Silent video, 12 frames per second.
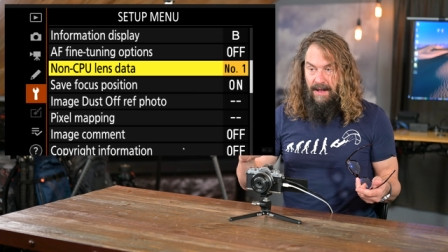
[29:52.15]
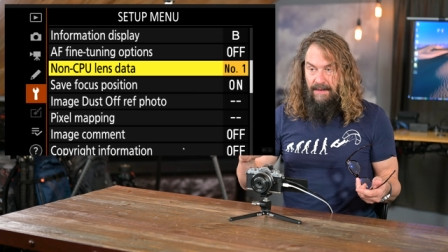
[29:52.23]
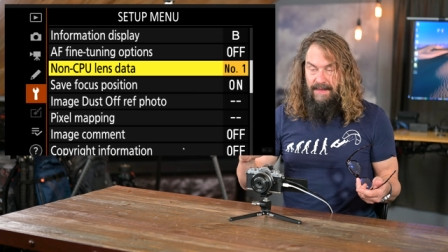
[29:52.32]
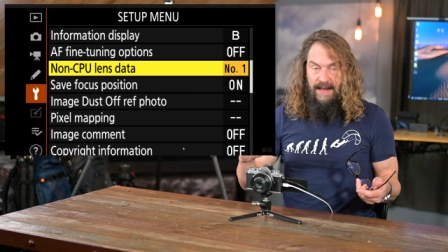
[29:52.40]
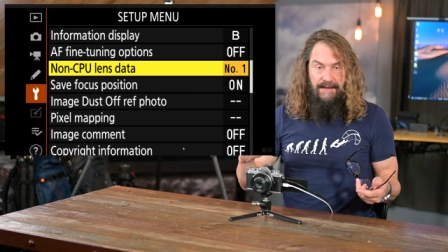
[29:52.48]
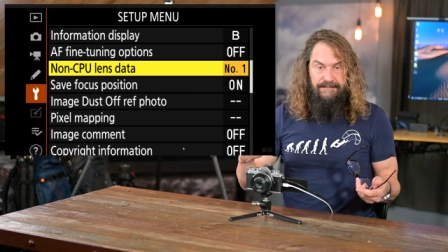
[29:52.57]

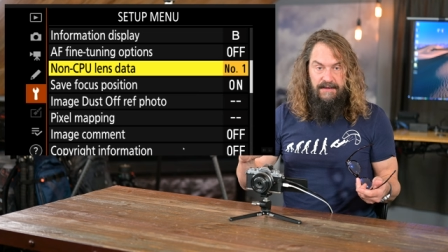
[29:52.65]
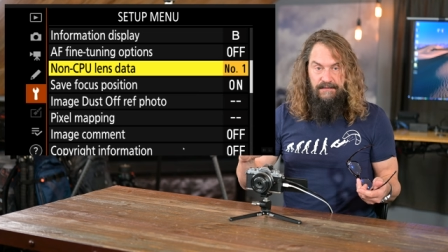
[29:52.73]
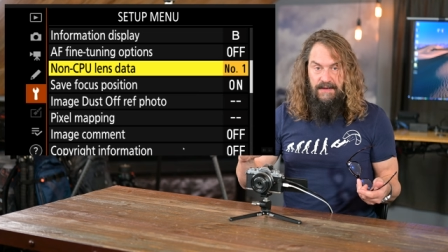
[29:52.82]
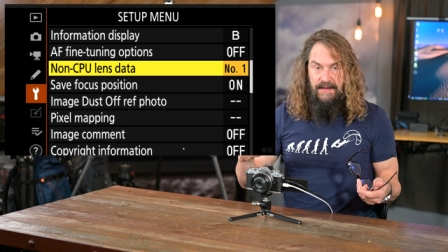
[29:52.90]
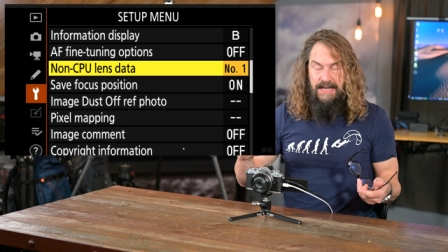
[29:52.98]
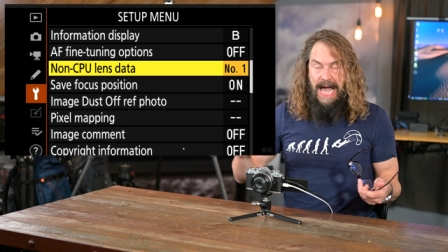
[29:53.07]
on that F T
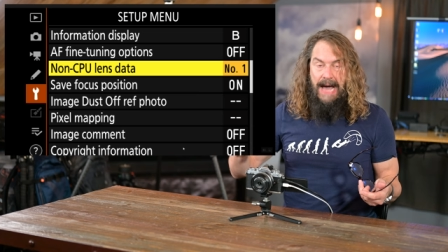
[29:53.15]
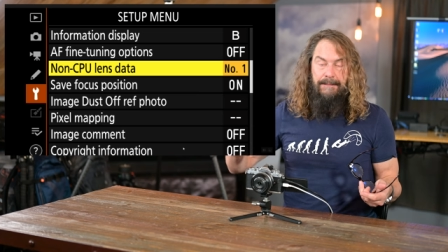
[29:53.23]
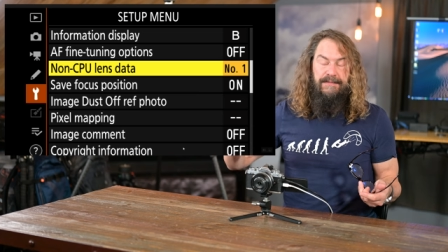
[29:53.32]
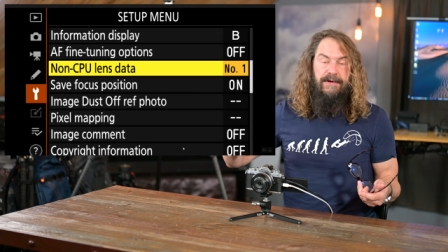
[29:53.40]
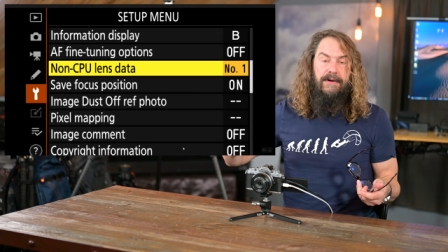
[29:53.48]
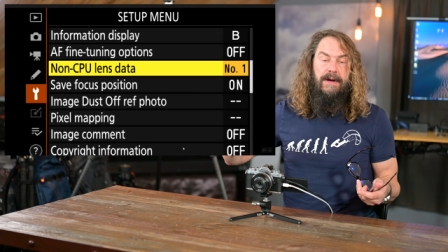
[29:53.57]
Z
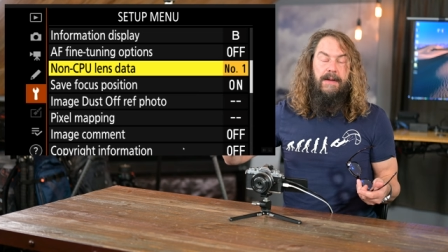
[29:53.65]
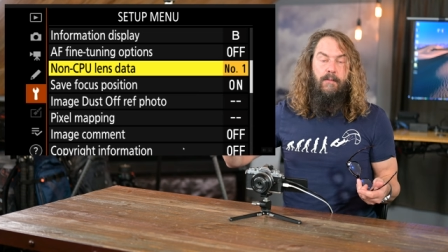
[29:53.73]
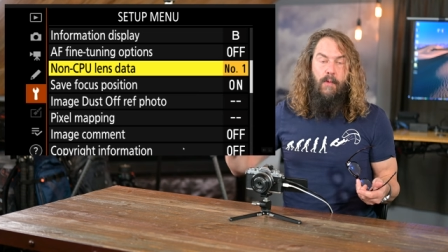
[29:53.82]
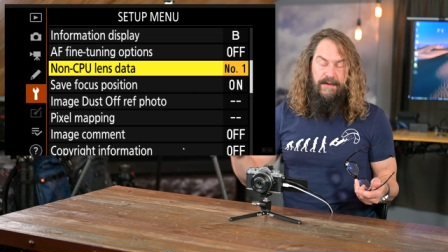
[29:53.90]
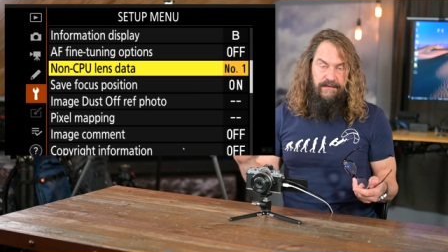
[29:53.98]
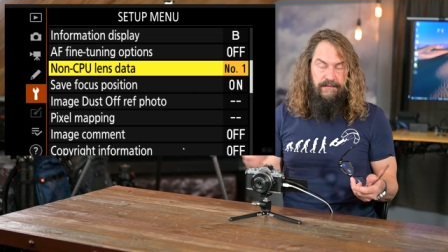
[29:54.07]
adapter
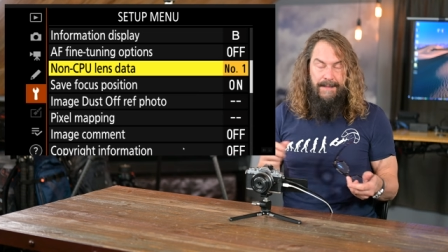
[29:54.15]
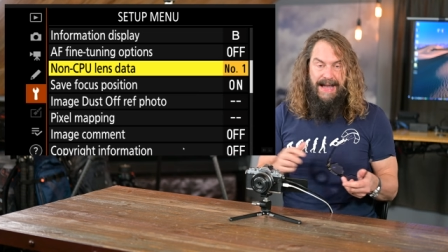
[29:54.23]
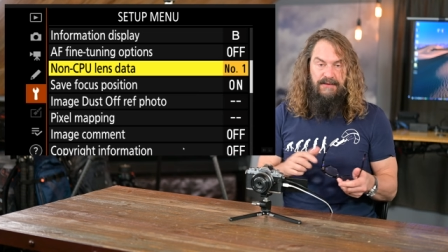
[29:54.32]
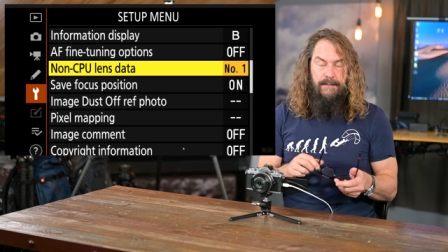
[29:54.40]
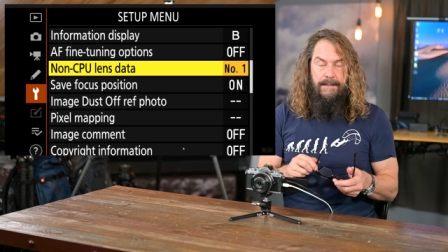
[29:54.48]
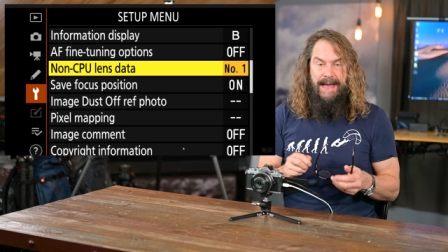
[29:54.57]
and what's its
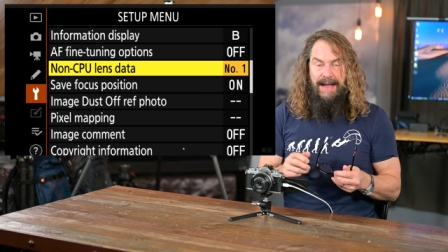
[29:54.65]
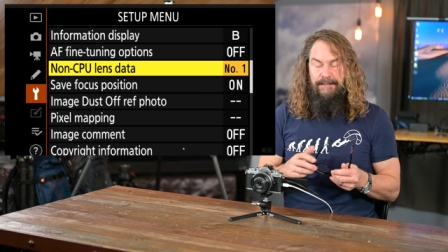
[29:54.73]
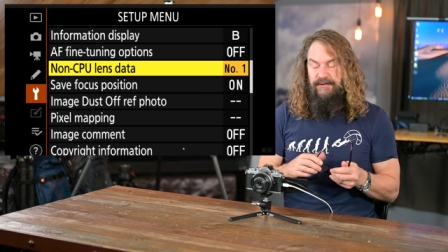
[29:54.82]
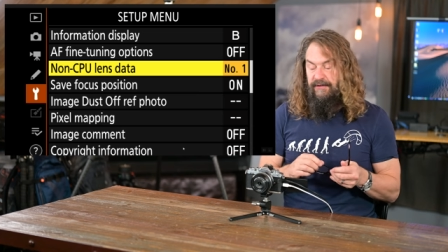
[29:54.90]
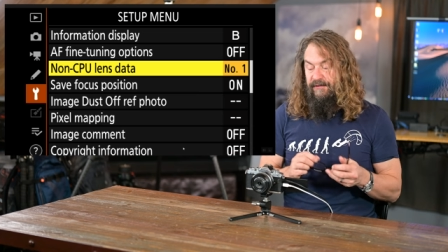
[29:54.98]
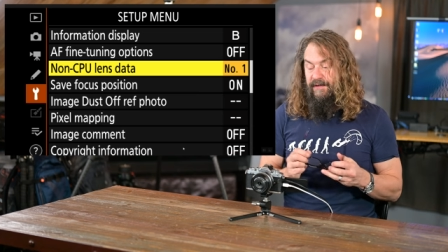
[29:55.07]
maximum
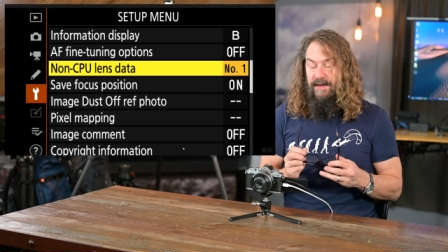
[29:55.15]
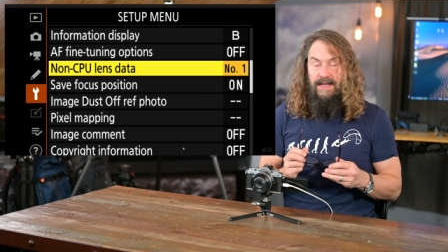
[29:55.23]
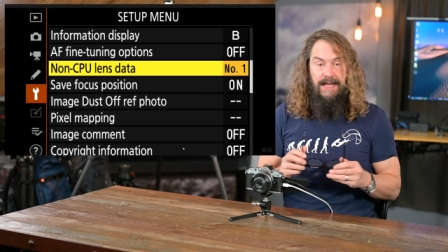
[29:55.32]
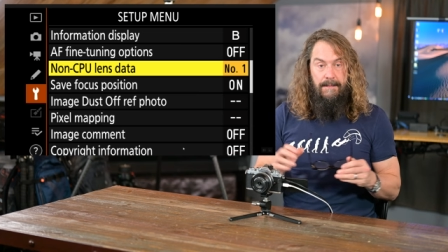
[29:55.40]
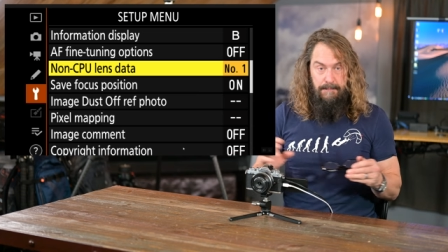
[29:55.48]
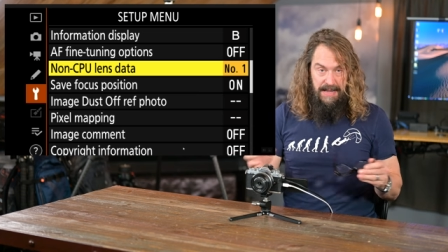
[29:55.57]
aperture so that
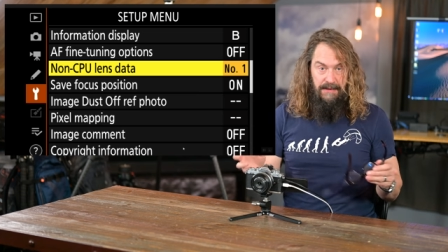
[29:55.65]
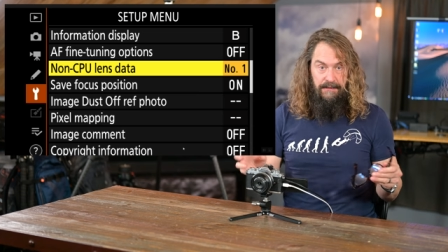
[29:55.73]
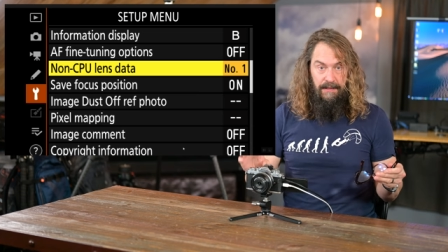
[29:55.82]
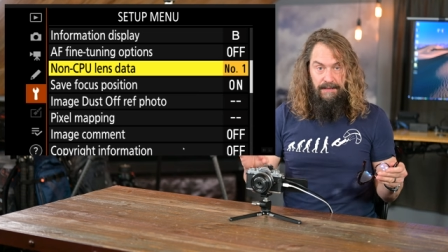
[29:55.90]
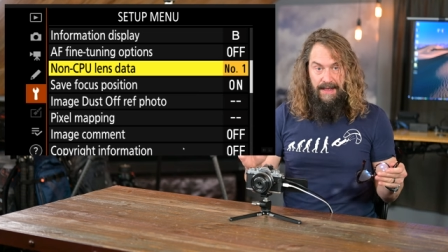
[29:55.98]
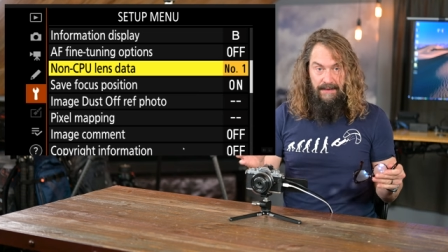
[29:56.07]
it can
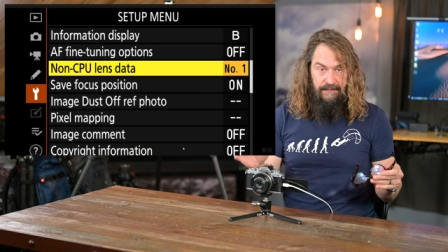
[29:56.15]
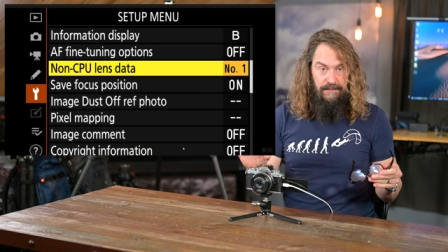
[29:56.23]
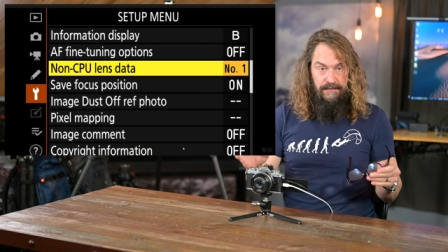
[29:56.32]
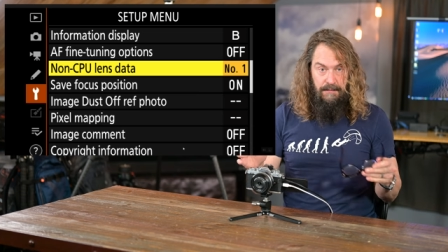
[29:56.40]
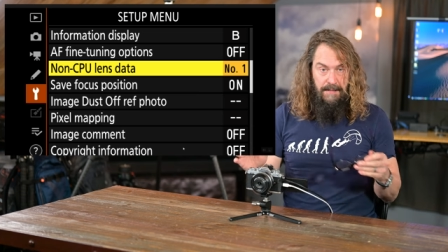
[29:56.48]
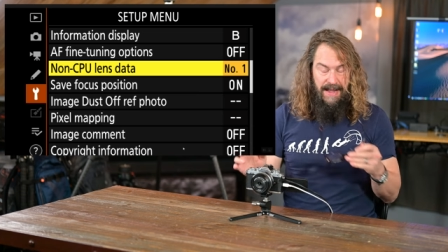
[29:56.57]
meter the lens
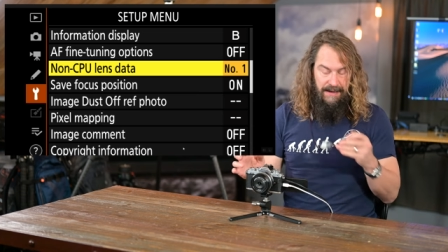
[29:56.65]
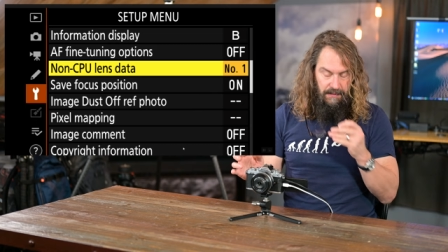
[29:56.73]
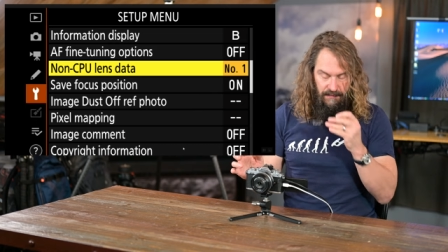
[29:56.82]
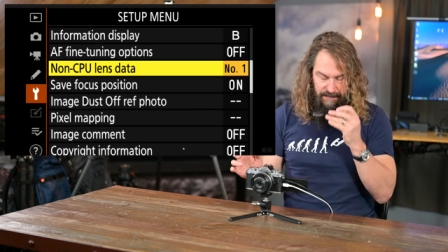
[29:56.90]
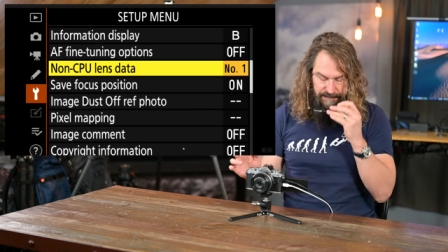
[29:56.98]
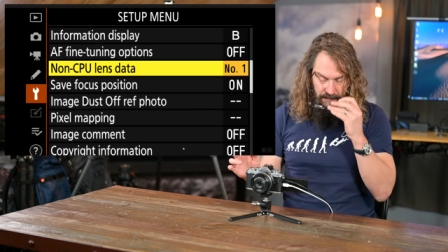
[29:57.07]
as you
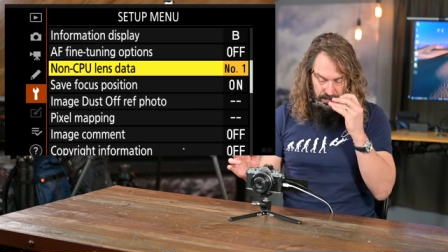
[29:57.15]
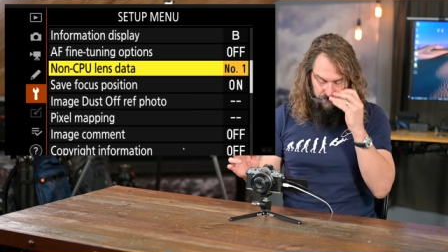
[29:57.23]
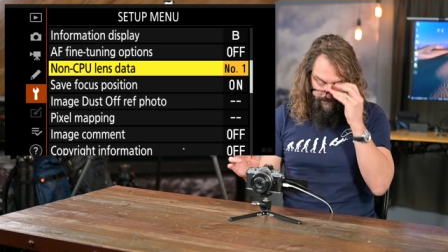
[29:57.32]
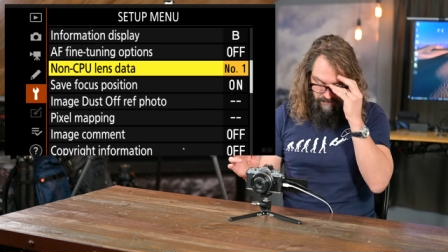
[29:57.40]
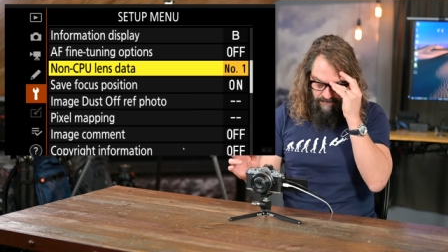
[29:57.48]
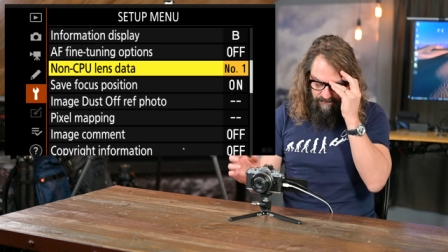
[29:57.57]
manually
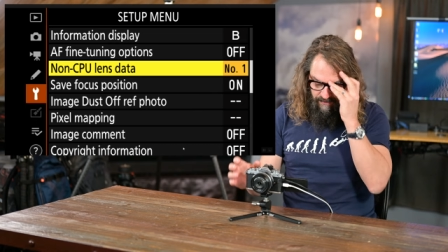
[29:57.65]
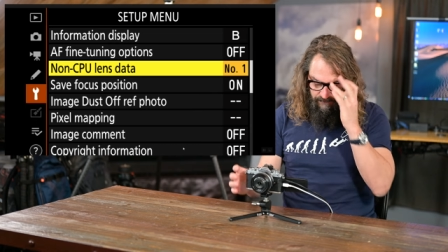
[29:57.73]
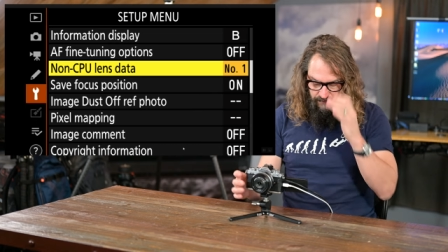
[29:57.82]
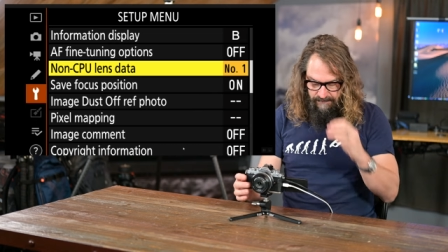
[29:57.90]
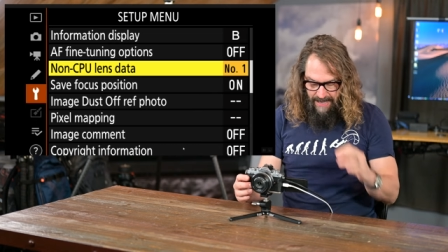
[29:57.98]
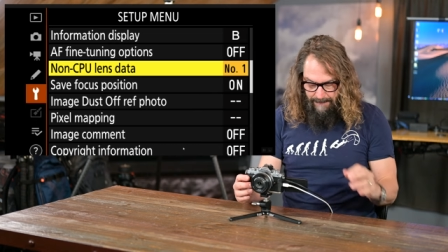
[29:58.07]
focus and
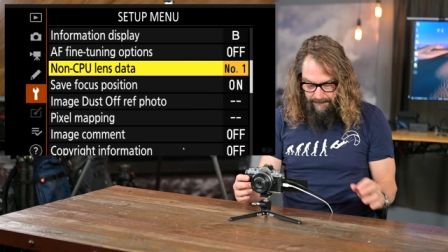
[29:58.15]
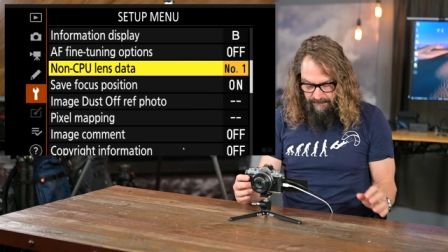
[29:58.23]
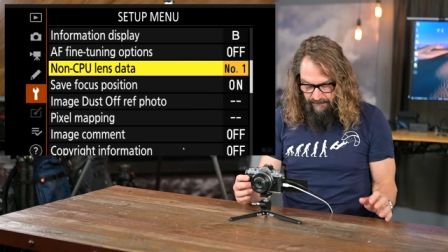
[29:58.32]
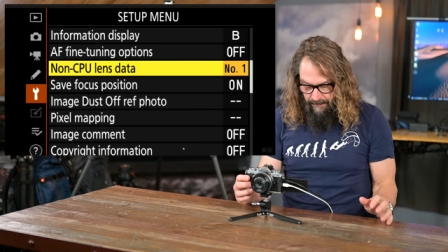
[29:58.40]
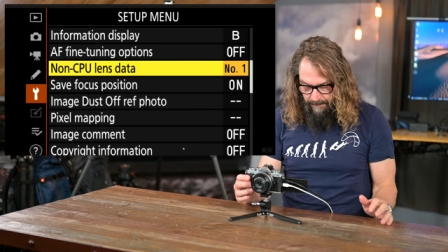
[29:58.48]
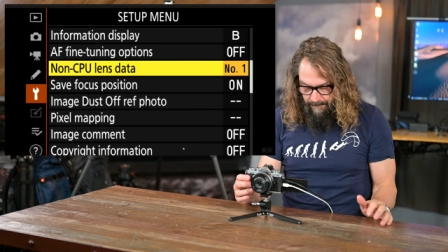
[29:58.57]
adjust its
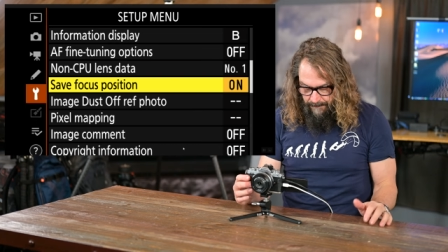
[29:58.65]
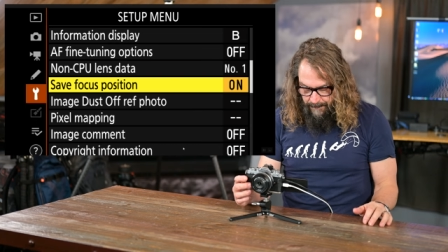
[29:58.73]
aperture.